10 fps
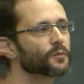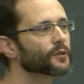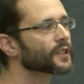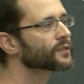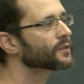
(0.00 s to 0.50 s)

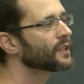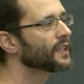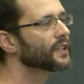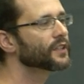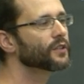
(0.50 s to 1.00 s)
operator,
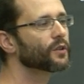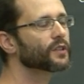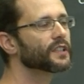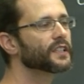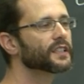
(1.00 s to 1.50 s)
you
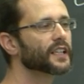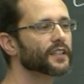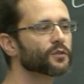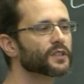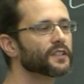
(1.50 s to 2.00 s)
only need
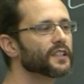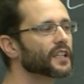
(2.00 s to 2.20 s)
n to the d